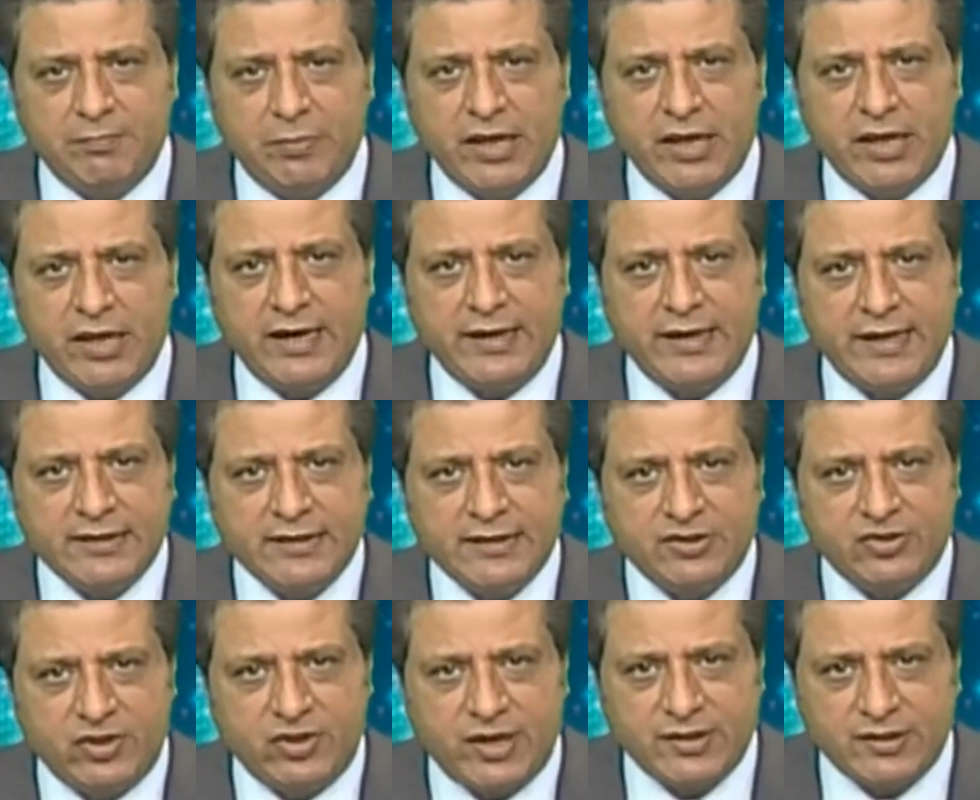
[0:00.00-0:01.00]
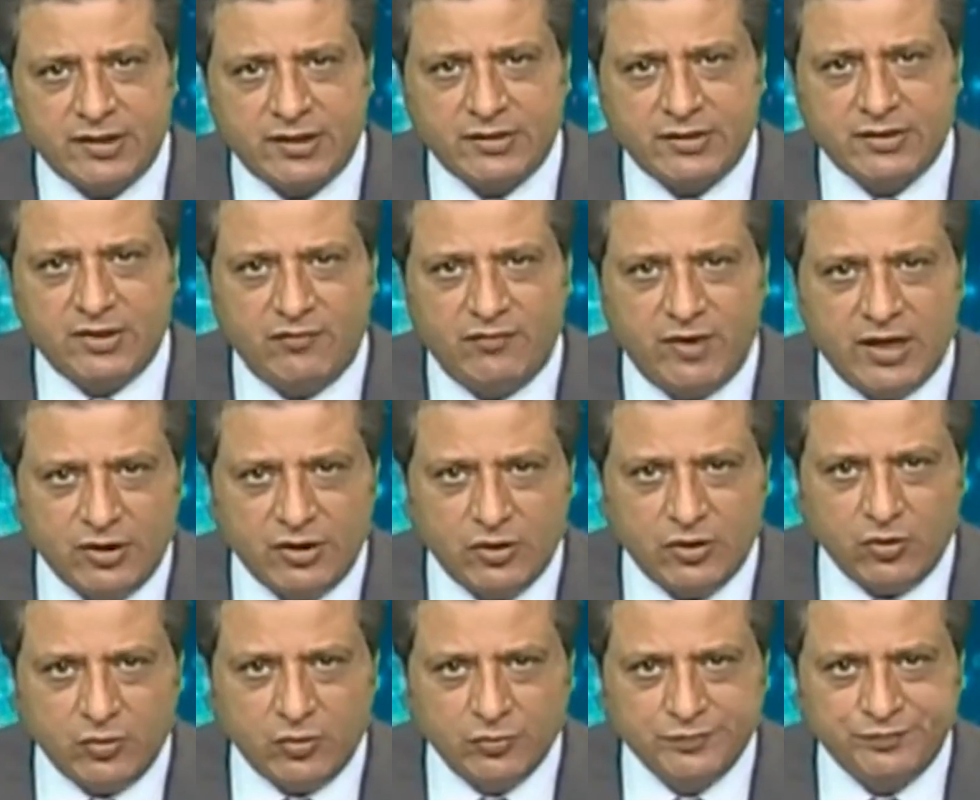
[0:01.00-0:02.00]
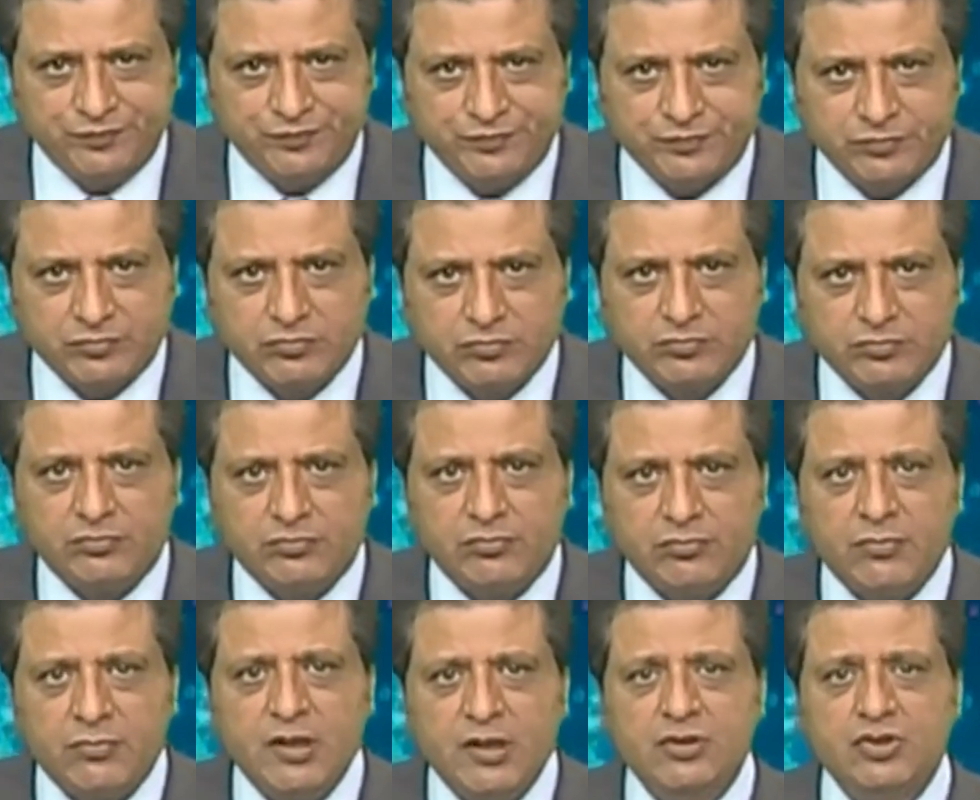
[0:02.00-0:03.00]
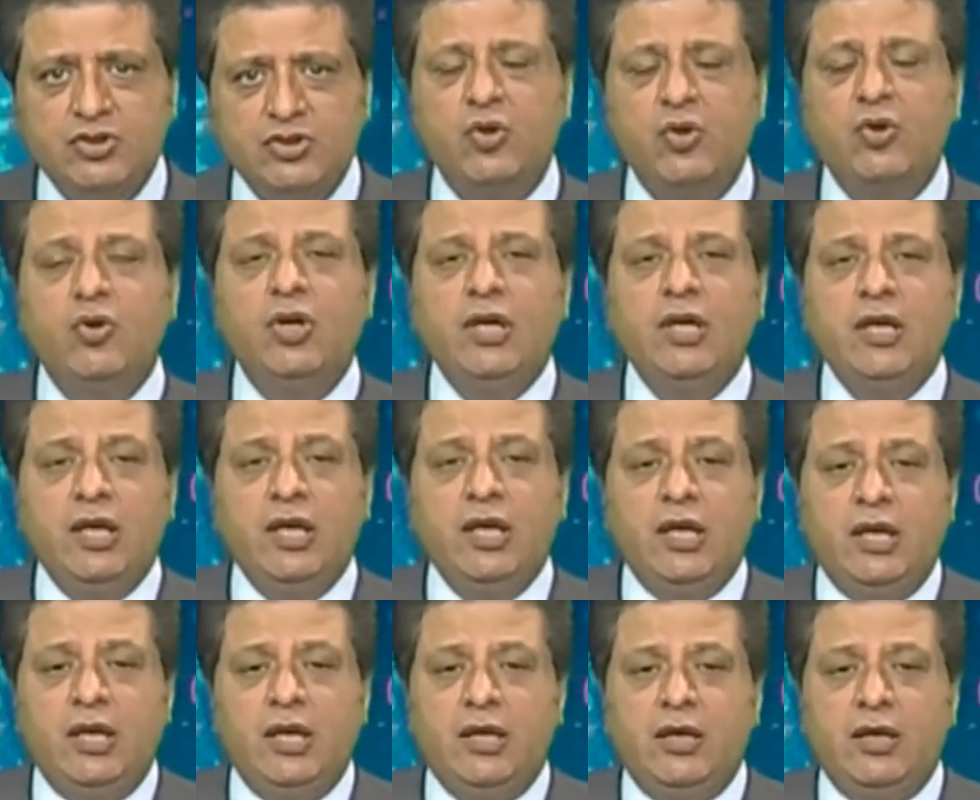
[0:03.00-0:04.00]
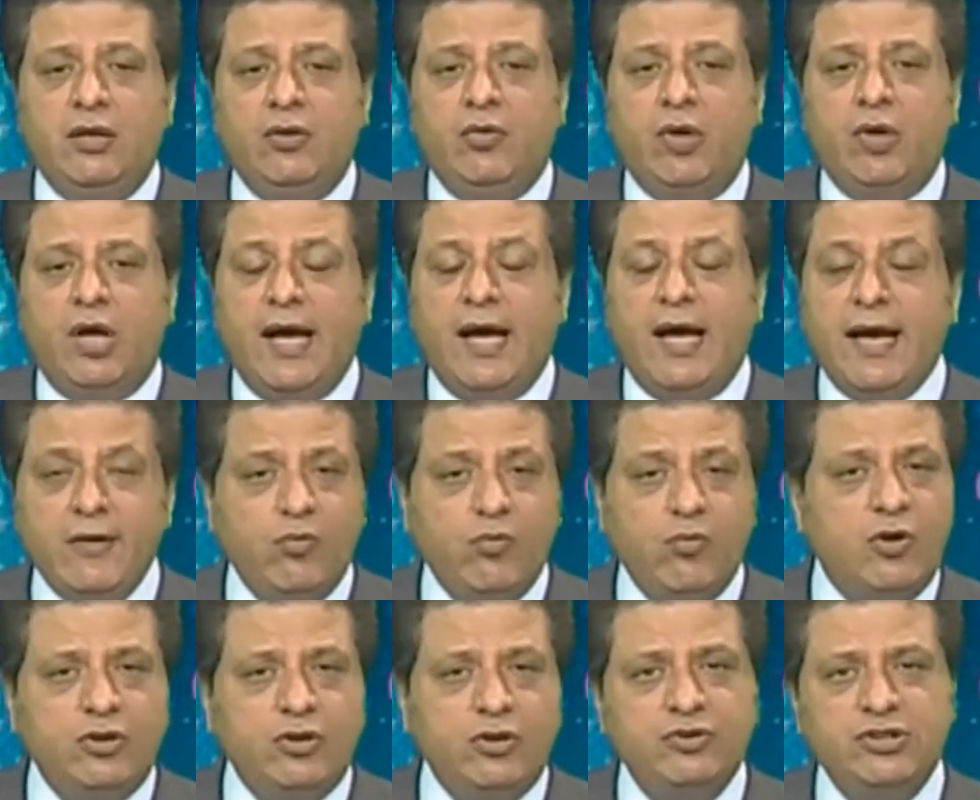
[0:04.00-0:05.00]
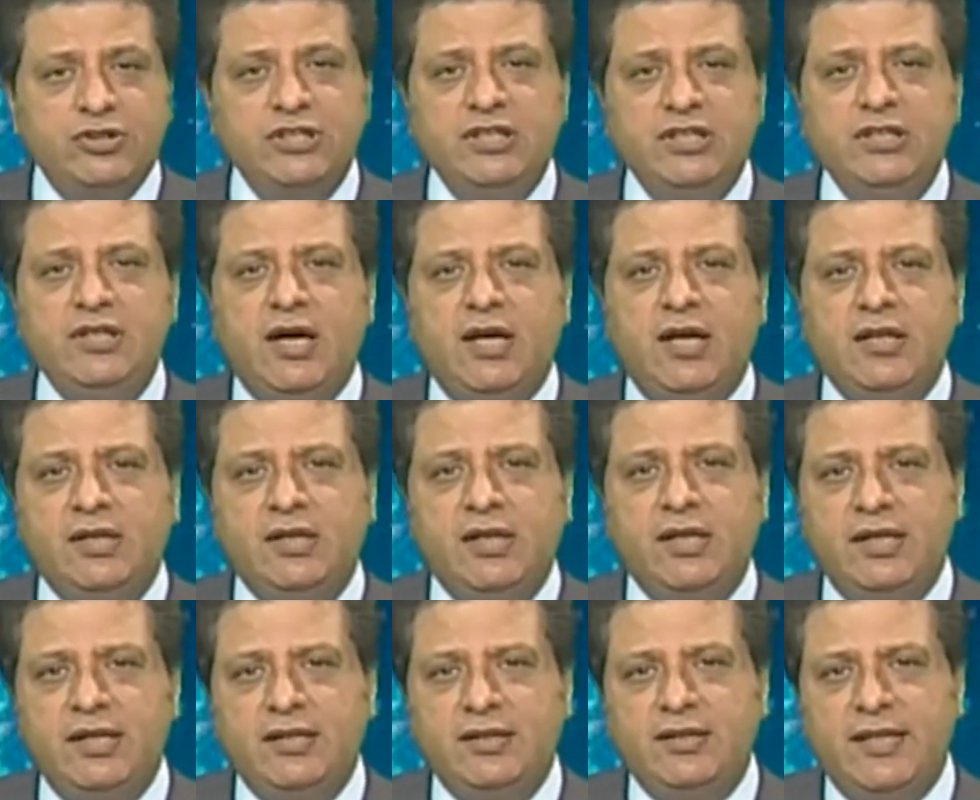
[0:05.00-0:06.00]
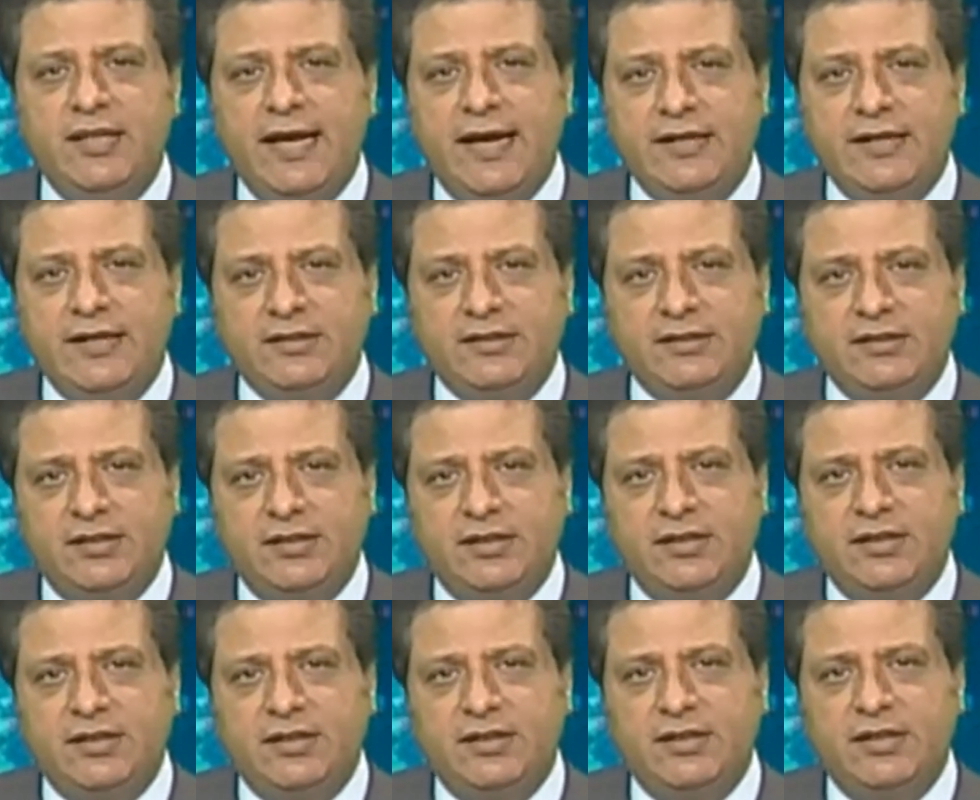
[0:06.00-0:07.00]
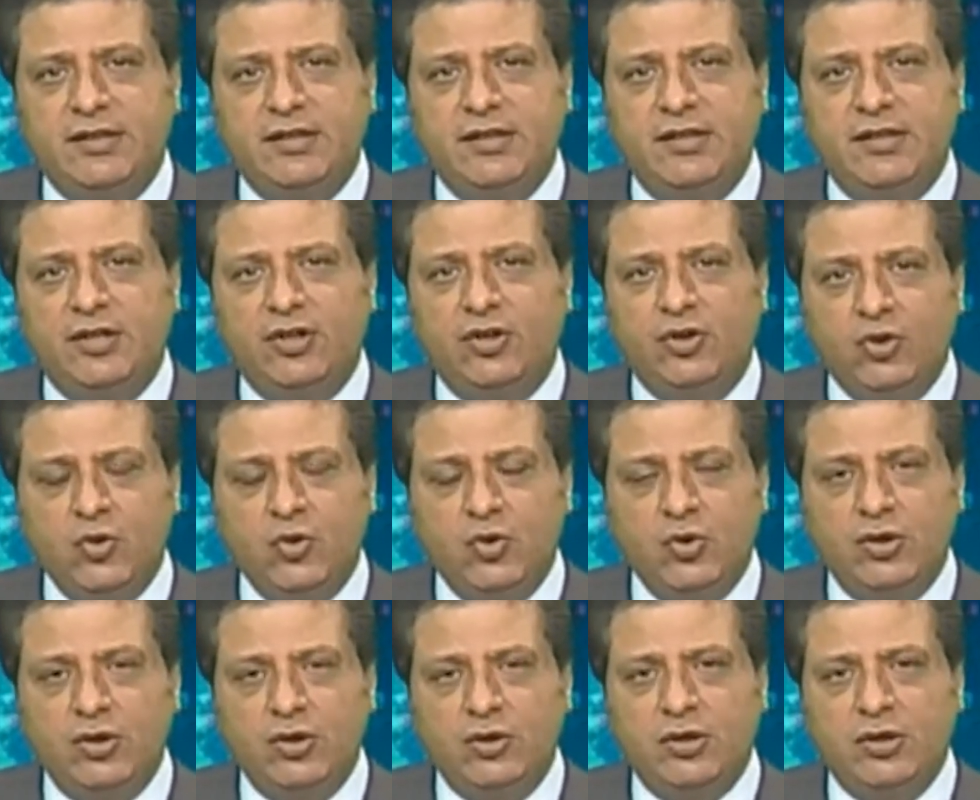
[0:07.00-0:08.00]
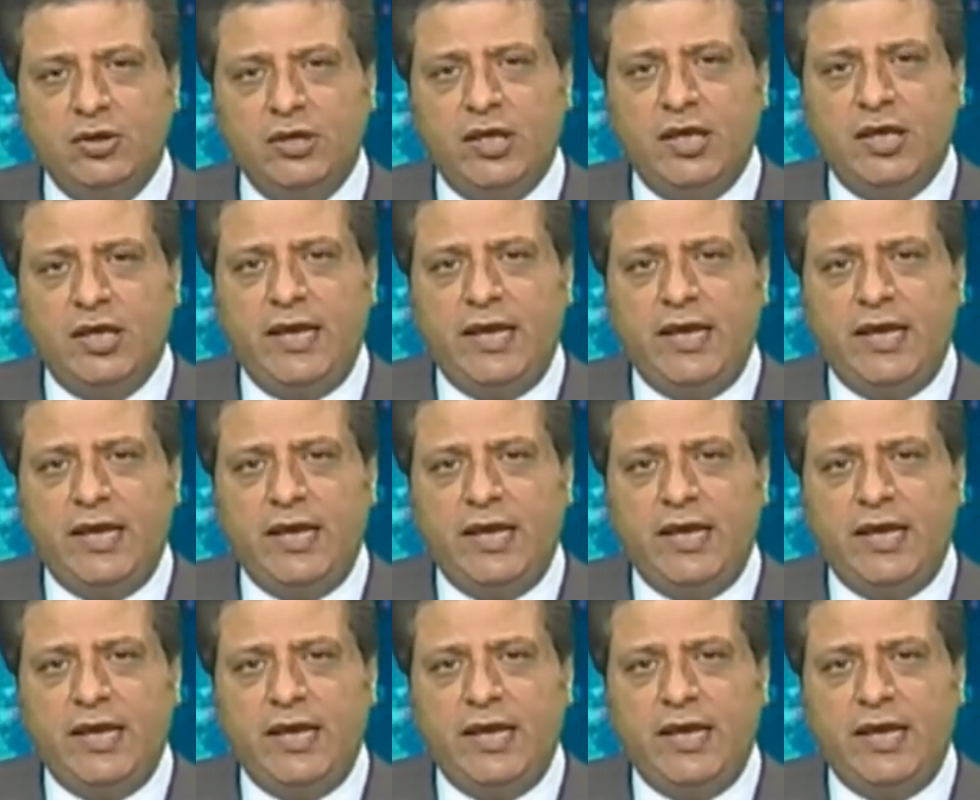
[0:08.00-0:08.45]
them up and extracted the value. So I want to see NADRA in that role.